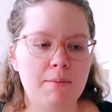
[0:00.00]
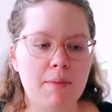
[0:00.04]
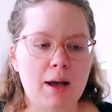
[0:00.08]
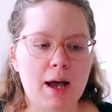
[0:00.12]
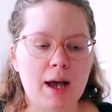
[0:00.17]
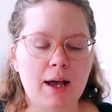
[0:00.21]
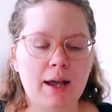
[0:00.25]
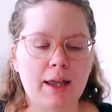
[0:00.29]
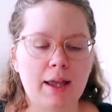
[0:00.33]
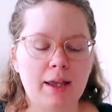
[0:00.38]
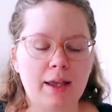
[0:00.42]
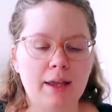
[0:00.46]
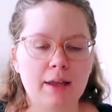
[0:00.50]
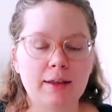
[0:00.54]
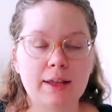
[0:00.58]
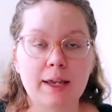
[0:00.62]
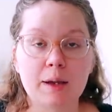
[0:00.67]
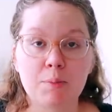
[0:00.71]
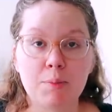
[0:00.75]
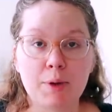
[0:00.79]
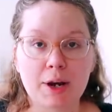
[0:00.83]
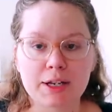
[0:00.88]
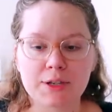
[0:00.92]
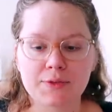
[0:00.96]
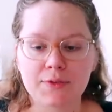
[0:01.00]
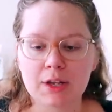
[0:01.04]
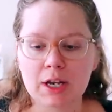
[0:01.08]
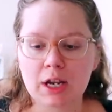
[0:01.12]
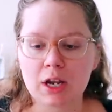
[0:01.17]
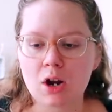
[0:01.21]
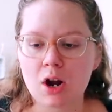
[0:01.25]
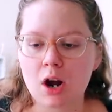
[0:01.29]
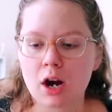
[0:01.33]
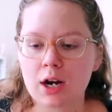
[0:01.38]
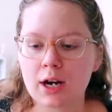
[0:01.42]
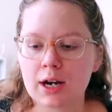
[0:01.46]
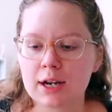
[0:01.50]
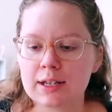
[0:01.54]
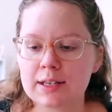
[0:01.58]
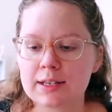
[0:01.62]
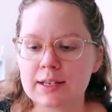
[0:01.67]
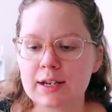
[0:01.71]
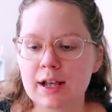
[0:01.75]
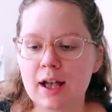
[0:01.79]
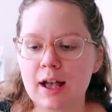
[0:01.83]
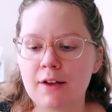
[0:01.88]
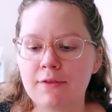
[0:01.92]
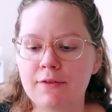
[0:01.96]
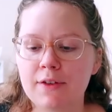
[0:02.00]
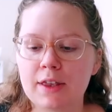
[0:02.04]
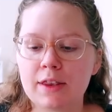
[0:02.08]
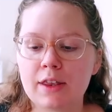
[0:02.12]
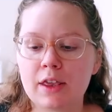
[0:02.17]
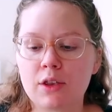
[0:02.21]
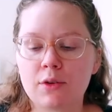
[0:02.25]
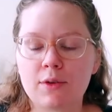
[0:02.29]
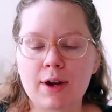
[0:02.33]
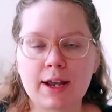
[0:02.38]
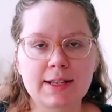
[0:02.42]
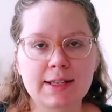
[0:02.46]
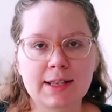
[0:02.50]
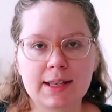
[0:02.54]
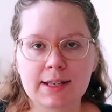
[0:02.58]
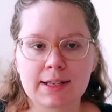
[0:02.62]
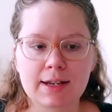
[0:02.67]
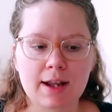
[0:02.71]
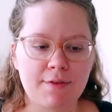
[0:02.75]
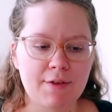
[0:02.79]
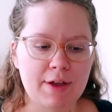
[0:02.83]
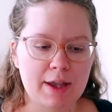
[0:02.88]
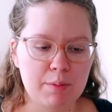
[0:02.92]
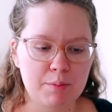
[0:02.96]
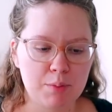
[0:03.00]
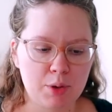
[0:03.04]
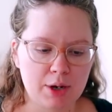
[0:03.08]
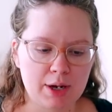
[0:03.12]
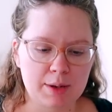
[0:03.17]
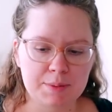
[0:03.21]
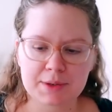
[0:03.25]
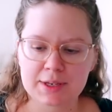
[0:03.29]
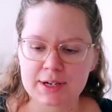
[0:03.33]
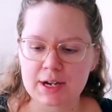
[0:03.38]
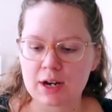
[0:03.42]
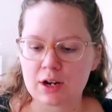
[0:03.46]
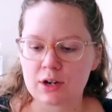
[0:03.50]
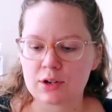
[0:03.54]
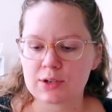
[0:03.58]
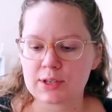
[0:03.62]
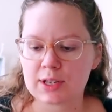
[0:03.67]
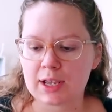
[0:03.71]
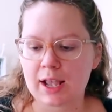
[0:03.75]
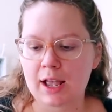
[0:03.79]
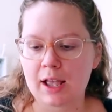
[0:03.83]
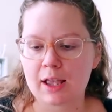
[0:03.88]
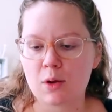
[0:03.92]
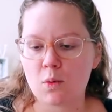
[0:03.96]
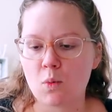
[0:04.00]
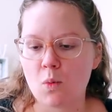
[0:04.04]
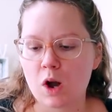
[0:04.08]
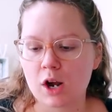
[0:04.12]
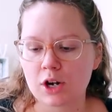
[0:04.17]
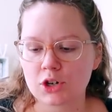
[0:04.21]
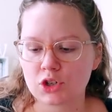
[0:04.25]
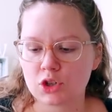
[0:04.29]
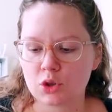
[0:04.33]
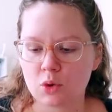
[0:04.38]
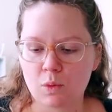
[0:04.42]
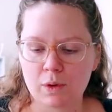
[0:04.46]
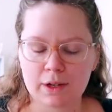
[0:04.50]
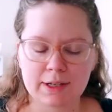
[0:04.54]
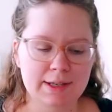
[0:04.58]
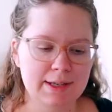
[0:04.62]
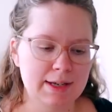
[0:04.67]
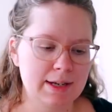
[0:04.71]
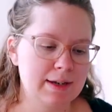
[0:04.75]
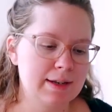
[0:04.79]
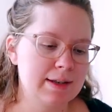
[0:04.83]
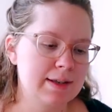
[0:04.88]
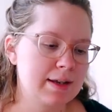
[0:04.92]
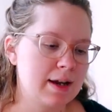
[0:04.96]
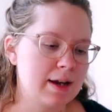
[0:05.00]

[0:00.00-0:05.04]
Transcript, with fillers: my like breastfeeding cart and stuff and then the rest of the stuff I can put upstairs like I can wash the onesie and